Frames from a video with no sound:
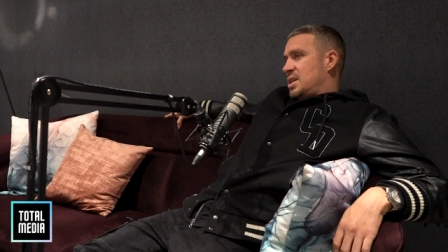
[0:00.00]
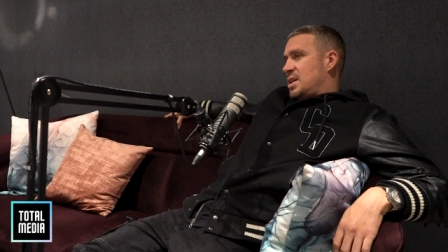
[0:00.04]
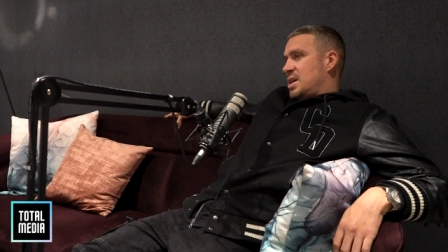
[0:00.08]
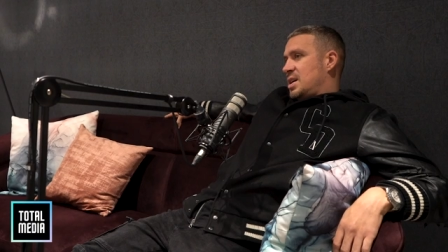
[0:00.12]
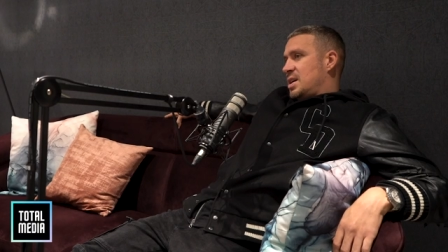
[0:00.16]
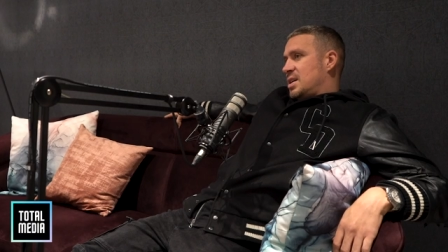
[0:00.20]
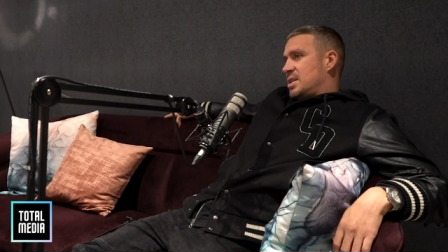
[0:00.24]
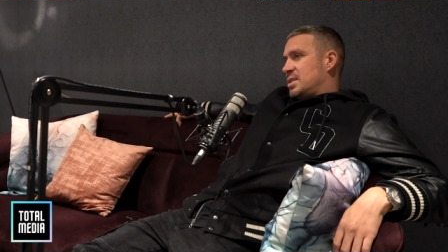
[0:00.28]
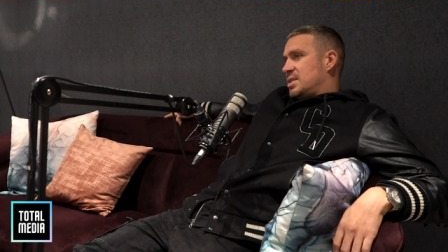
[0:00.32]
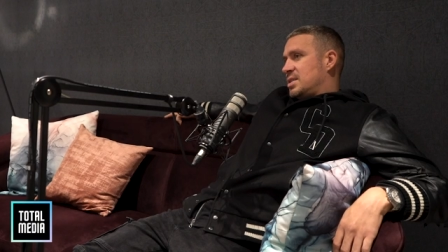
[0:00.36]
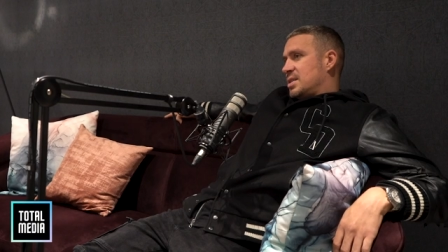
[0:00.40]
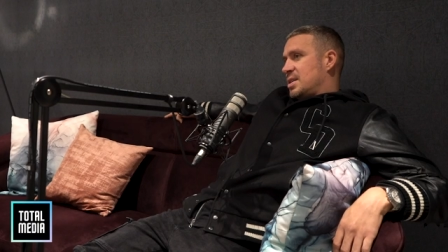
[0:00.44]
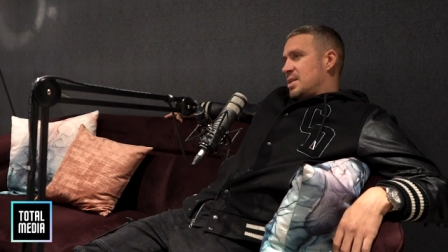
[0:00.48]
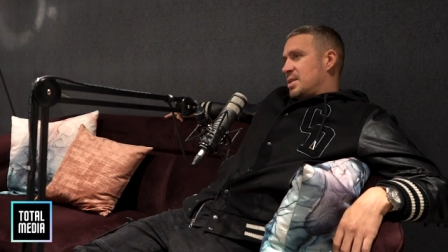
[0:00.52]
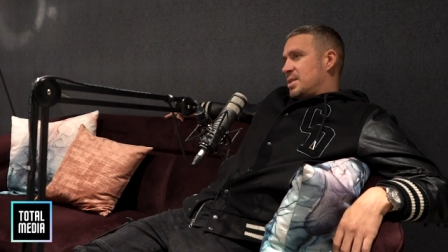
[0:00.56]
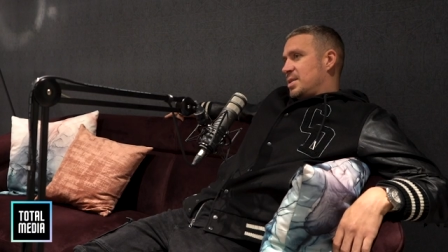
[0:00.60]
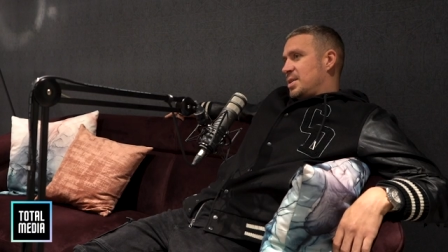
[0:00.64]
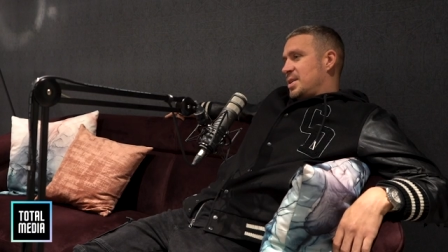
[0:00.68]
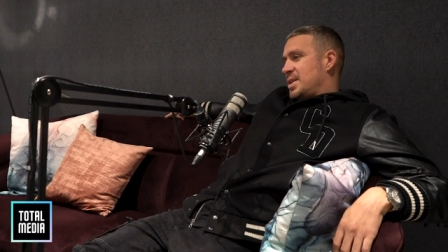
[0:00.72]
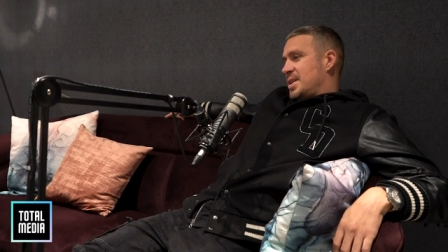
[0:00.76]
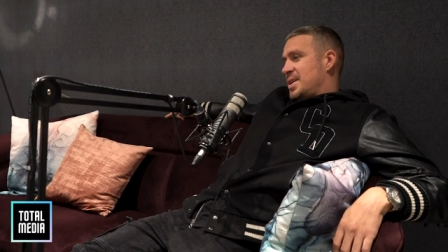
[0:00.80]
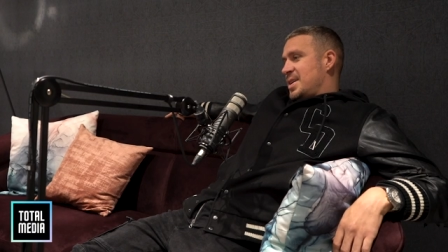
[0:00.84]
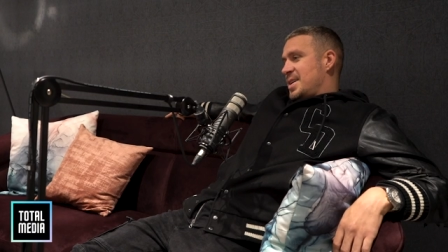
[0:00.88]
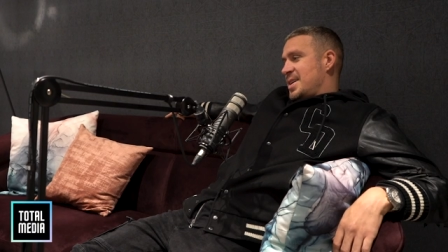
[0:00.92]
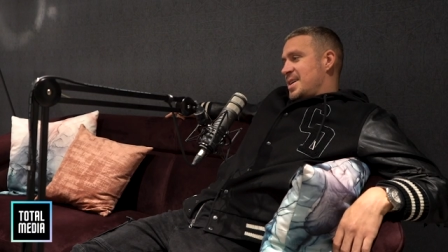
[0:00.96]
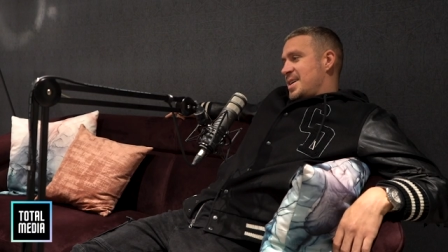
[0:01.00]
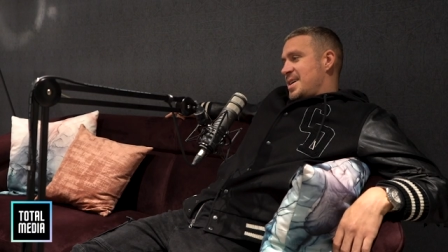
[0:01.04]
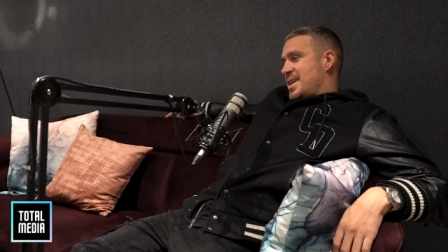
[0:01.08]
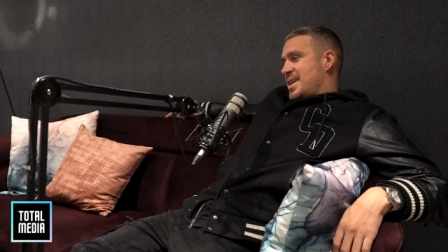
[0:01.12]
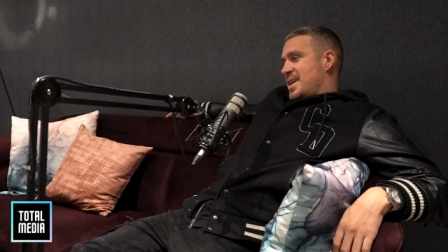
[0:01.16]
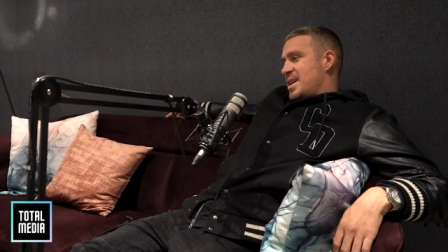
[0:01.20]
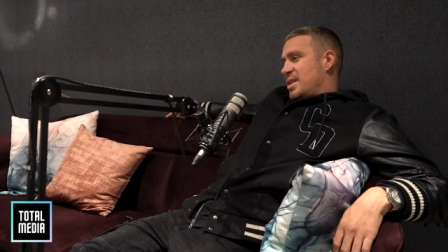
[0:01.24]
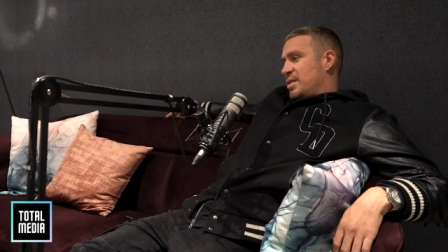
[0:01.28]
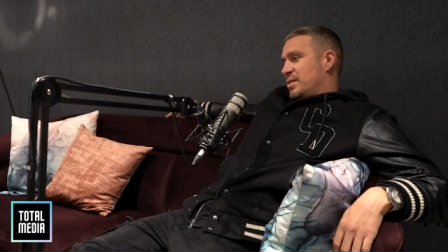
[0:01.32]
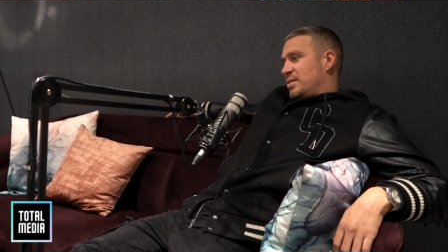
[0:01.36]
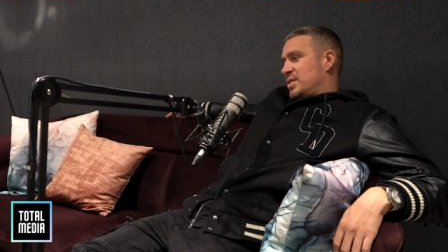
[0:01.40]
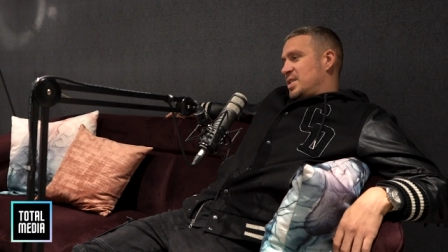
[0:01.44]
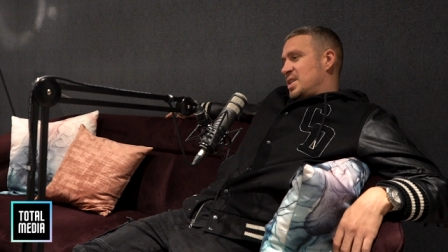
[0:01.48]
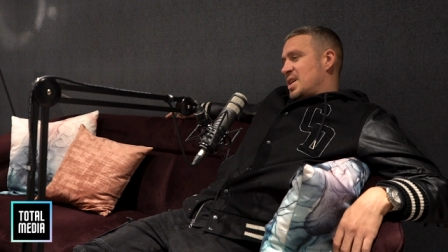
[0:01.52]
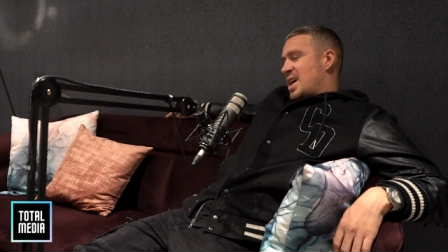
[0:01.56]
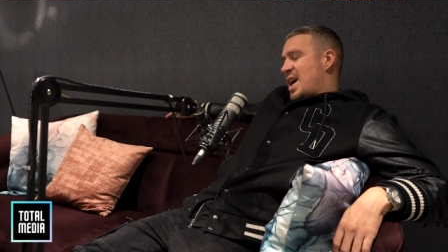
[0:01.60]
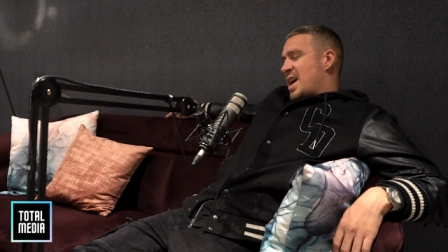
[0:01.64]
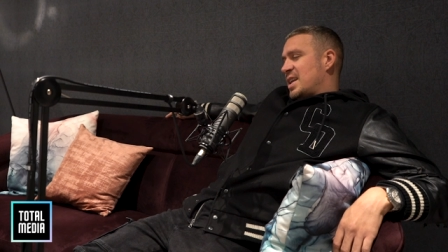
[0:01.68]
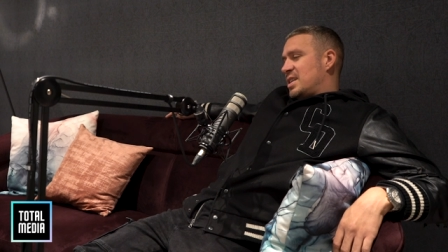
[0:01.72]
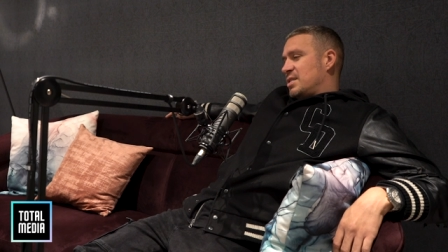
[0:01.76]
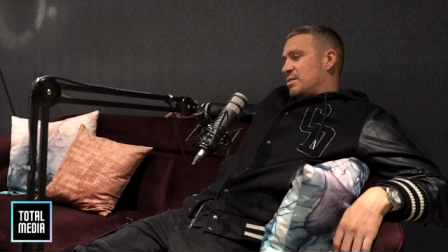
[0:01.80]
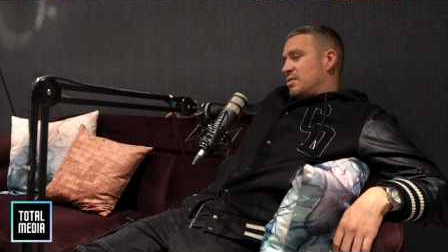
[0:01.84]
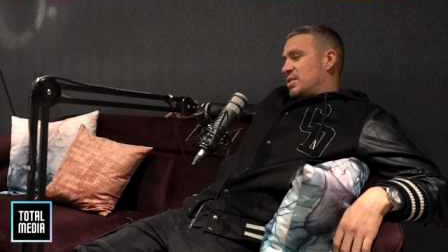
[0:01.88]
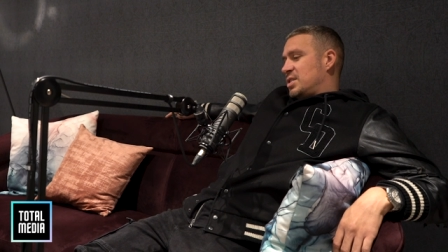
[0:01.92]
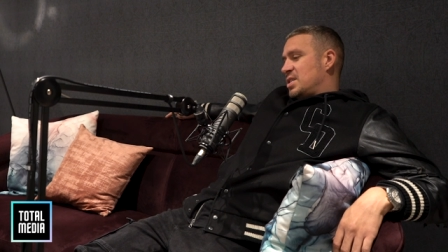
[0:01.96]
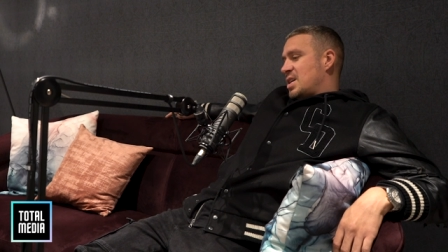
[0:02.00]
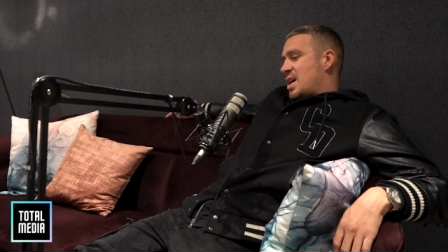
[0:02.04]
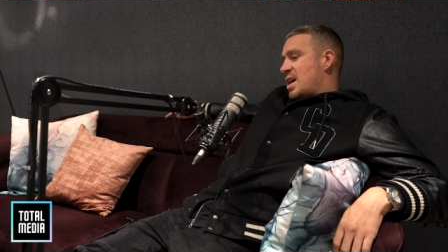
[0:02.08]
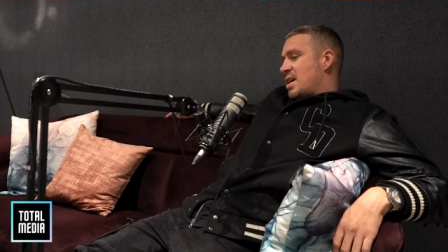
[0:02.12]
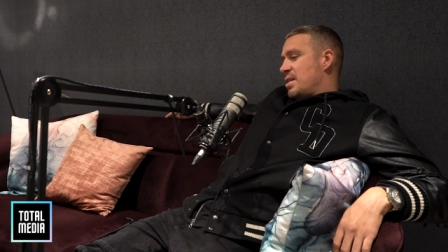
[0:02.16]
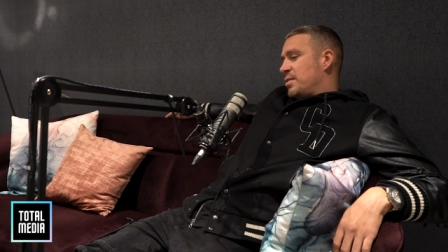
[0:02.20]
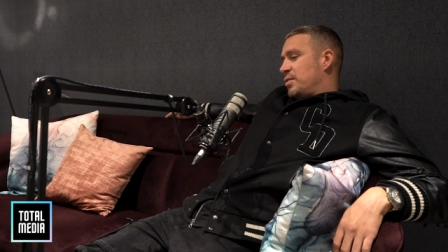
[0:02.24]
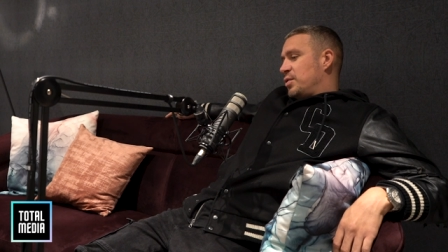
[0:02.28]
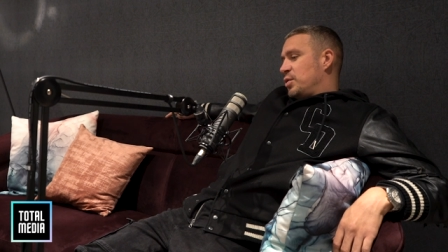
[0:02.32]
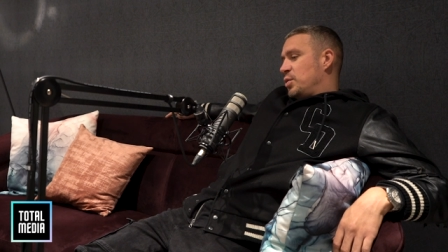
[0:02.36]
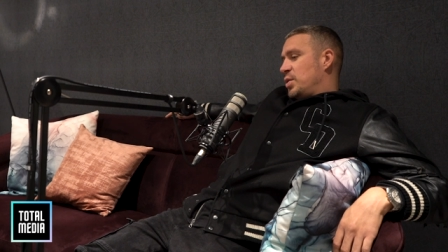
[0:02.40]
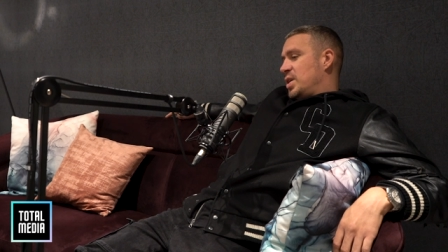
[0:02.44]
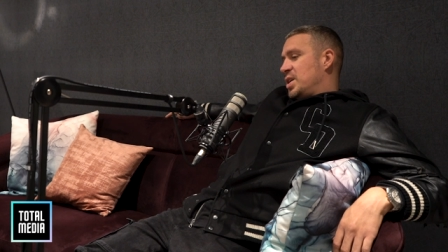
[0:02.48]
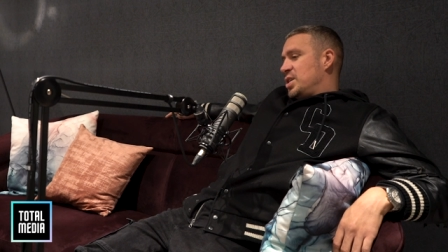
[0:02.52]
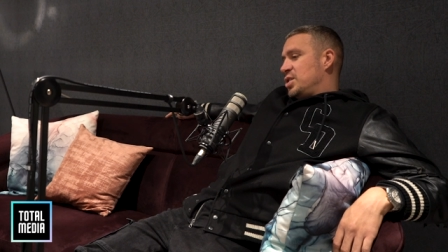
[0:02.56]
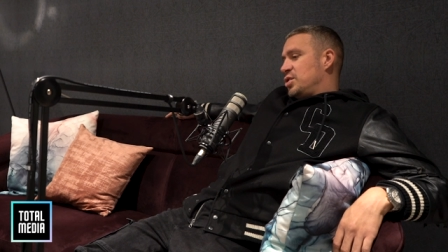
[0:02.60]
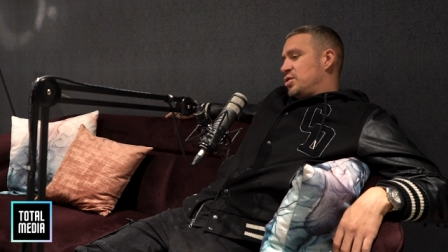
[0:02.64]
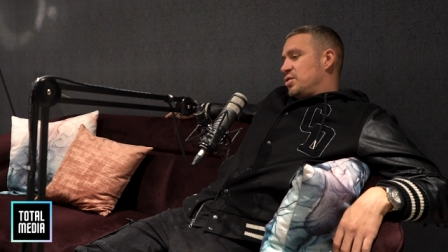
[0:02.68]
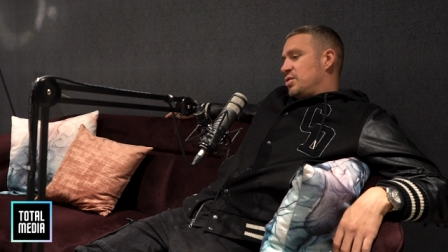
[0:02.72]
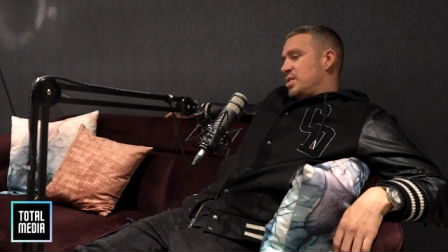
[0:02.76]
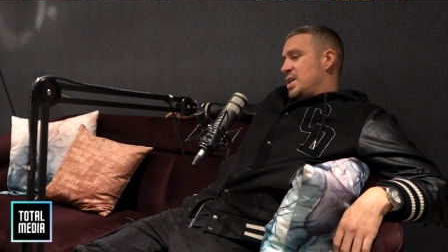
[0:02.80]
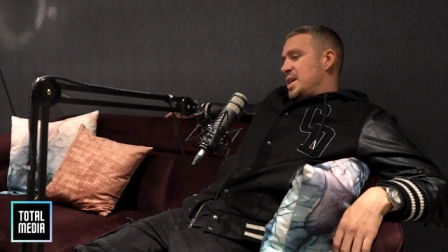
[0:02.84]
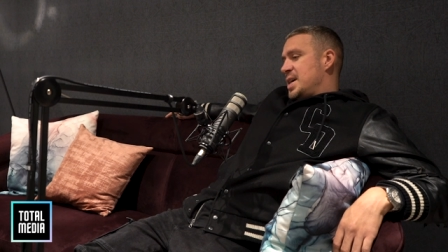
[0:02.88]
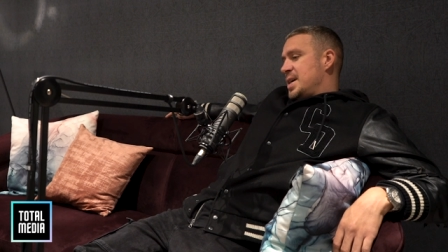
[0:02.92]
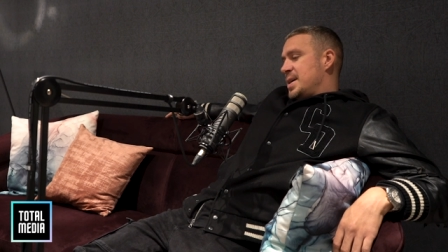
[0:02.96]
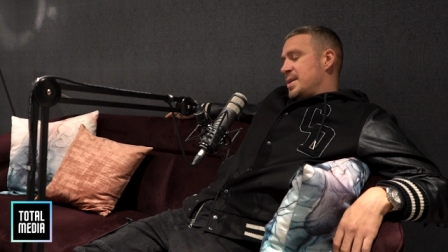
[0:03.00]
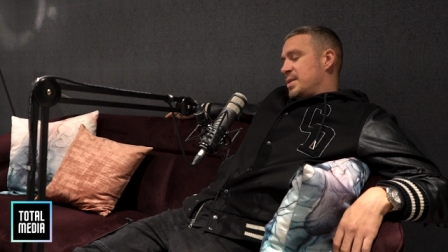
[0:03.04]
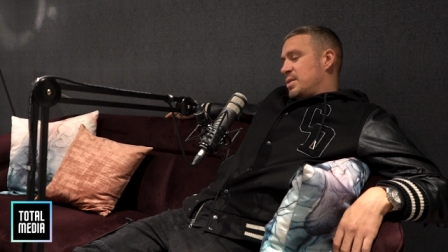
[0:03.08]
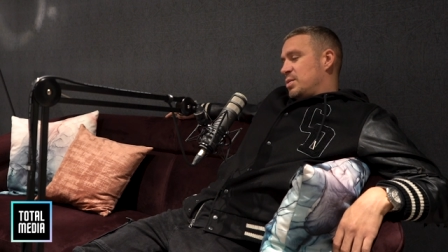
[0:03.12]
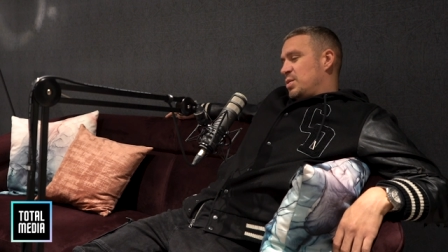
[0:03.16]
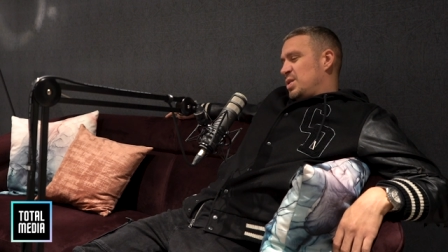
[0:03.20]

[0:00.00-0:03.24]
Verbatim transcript: yeah. So, and obviously I had to retire through injury,